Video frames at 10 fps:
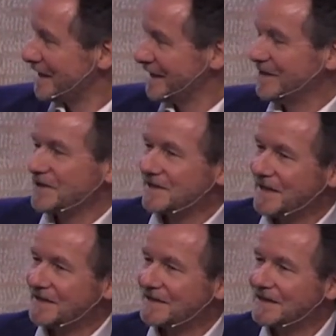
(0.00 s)
in a
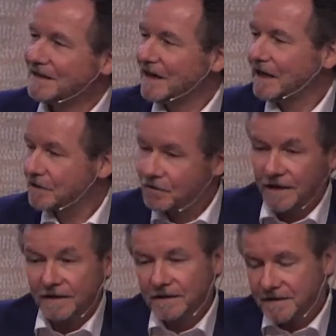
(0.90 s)
sense,
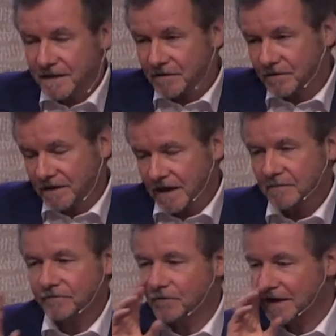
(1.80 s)
at least at the
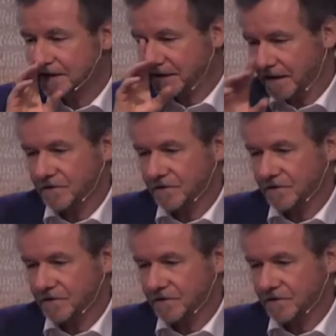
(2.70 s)
time of writing,